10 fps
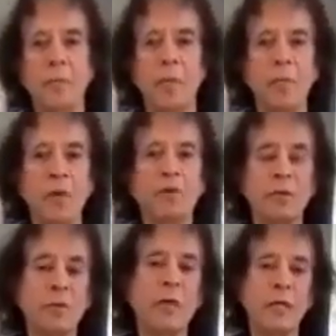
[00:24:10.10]
one of
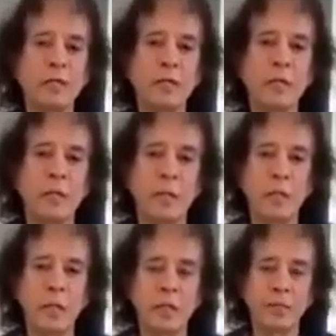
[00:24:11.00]
the ways
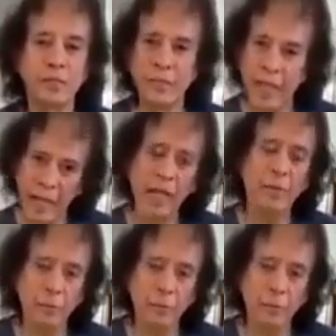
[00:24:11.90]
that I